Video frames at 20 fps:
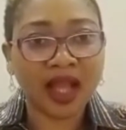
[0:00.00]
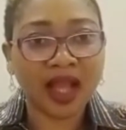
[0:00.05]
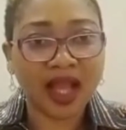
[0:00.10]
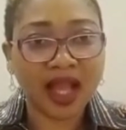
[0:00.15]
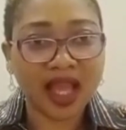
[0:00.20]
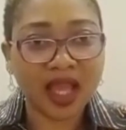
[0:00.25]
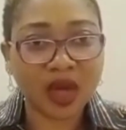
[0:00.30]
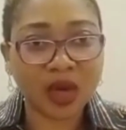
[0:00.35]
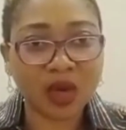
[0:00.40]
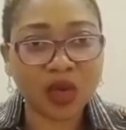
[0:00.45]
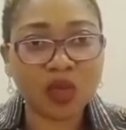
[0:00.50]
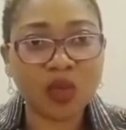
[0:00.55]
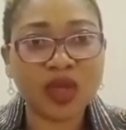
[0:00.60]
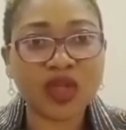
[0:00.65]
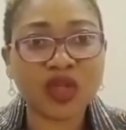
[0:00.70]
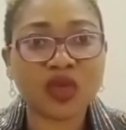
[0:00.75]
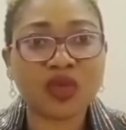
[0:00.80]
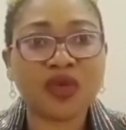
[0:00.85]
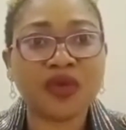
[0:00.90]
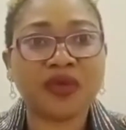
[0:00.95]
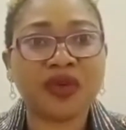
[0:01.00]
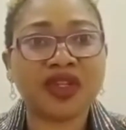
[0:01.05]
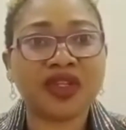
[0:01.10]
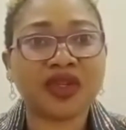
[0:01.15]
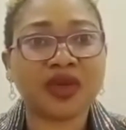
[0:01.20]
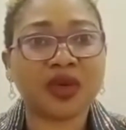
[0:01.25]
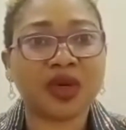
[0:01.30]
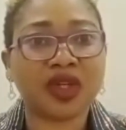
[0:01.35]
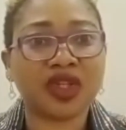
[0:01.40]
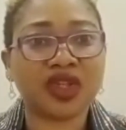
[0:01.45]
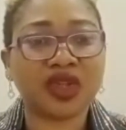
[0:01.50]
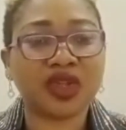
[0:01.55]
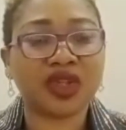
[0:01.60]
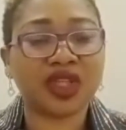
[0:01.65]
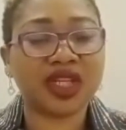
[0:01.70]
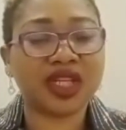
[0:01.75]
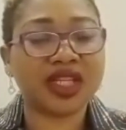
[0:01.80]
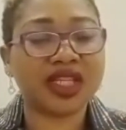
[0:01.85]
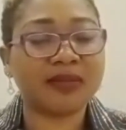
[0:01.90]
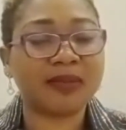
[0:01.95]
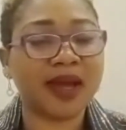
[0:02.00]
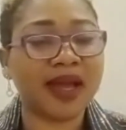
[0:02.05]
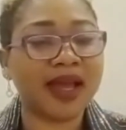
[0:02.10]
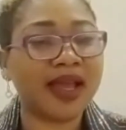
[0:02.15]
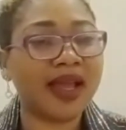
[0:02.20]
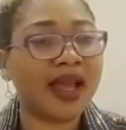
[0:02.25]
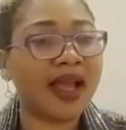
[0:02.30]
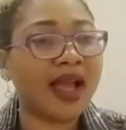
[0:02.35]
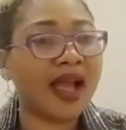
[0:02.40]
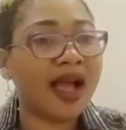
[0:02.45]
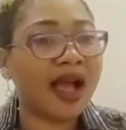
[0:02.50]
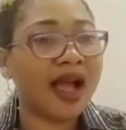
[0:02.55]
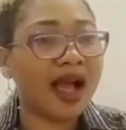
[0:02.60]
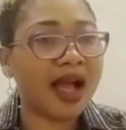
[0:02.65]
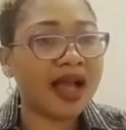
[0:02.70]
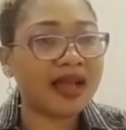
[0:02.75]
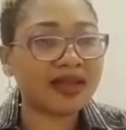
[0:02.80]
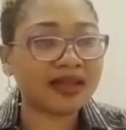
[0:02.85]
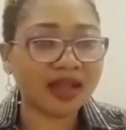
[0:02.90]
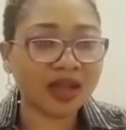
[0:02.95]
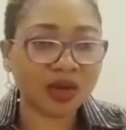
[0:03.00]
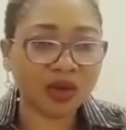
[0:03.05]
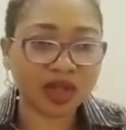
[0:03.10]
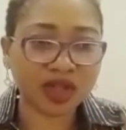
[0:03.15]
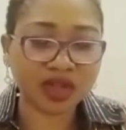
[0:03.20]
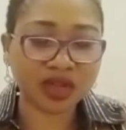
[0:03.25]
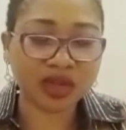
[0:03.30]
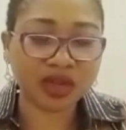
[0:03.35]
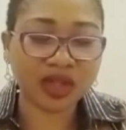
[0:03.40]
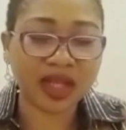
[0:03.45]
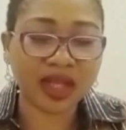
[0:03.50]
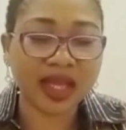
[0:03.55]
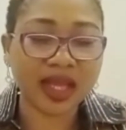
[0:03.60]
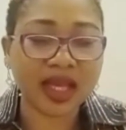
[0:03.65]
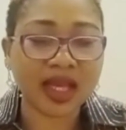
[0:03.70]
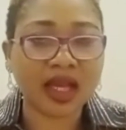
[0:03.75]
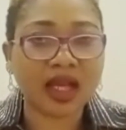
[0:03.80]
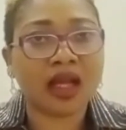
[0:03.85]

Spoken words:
A good way to rephrase the question is by asking question like,